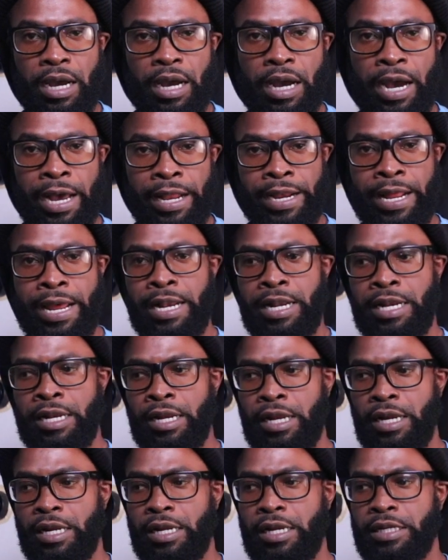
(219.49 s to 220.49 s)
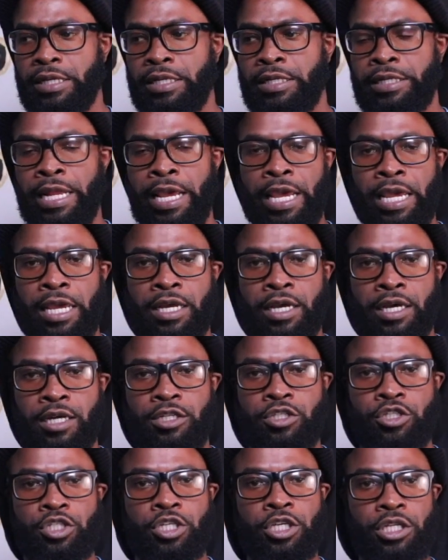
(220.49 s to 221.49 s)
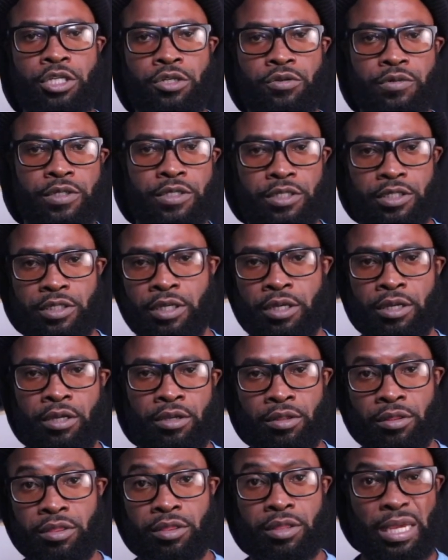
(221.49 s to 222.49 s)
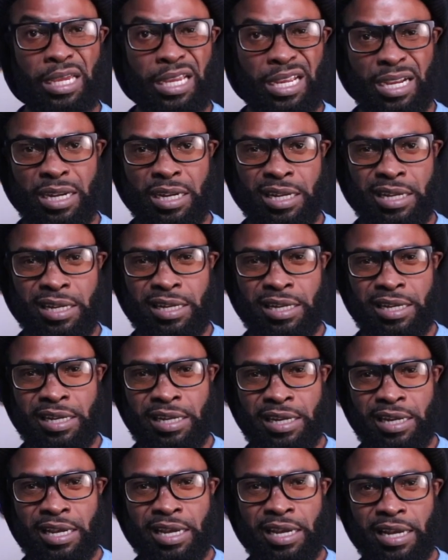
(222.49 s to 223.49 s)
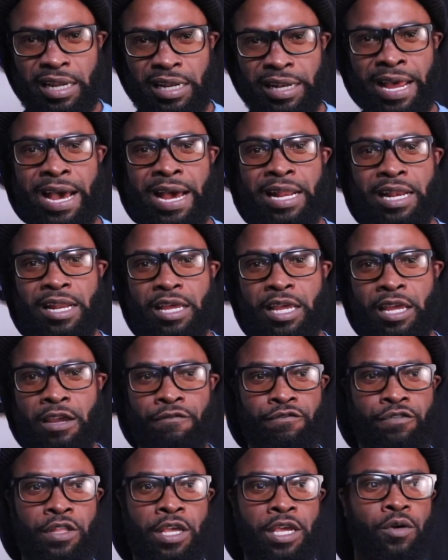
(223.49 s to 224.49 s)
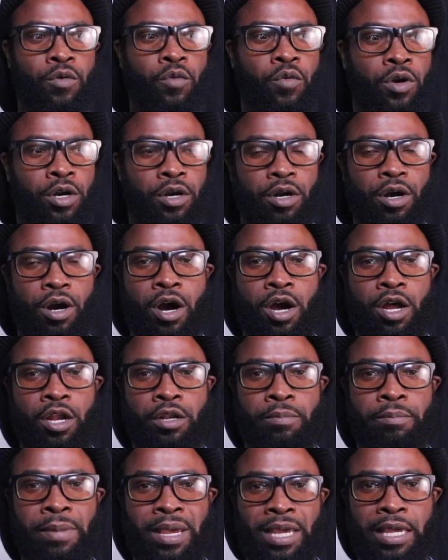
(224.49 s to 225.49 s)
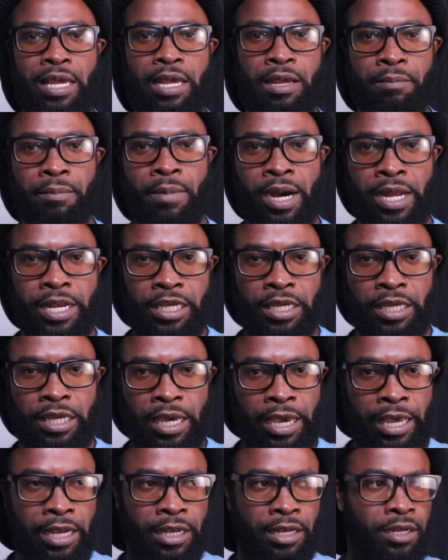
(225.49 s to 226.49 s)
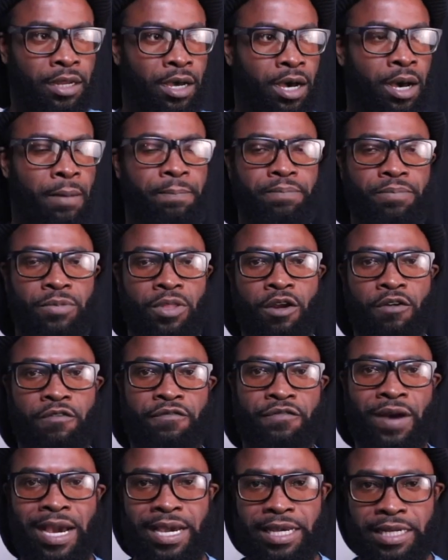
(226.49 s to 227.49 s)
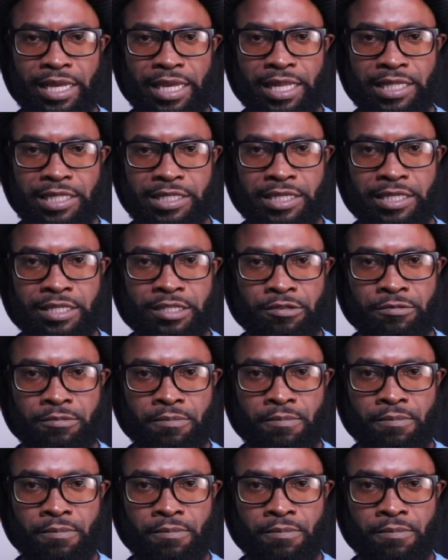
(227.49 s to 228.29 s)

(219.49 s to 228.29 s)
And then they continuously think that if they work on making money and up their finances,